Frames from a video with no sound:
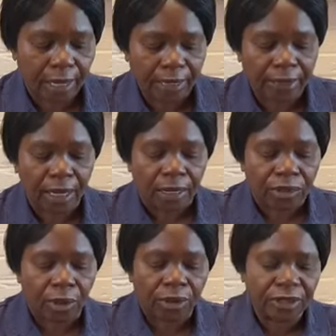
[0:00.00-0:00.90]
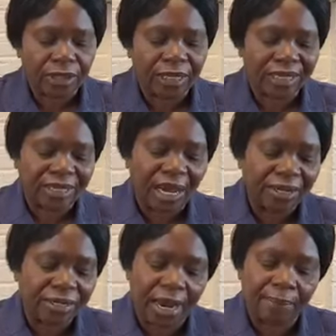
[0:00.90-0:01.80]
Right. So you see, the
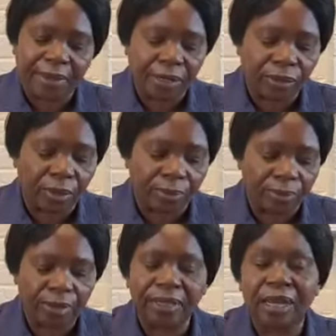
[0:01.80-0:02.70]
10 tribe kingdom,